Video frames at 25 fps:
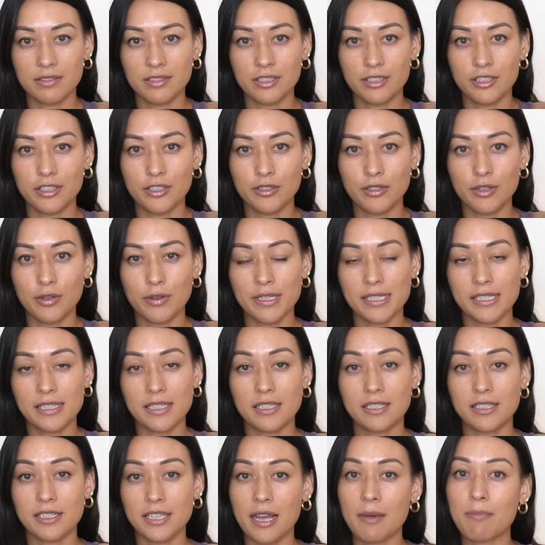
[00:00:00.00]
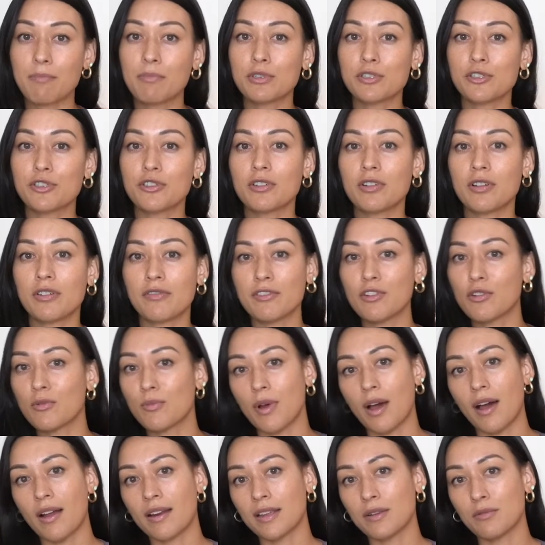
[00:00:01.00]
Do you notice the temperature of your
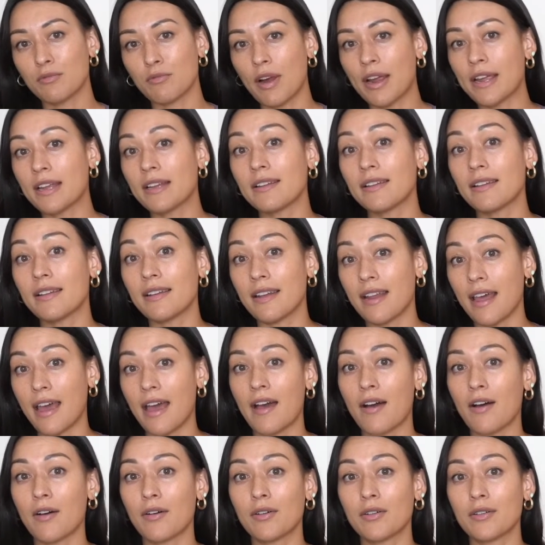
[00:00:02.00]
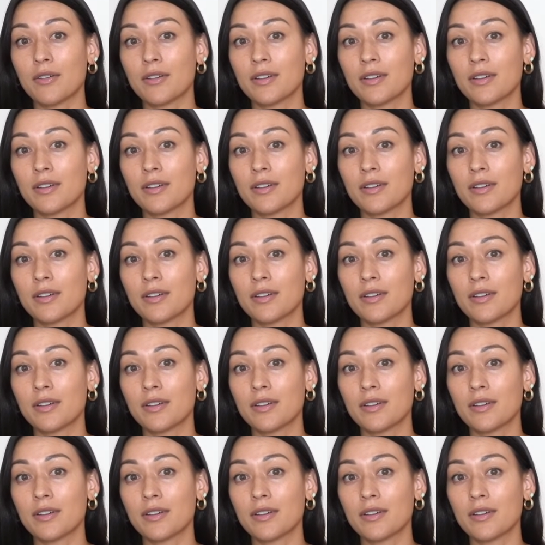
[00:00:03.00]
body right now?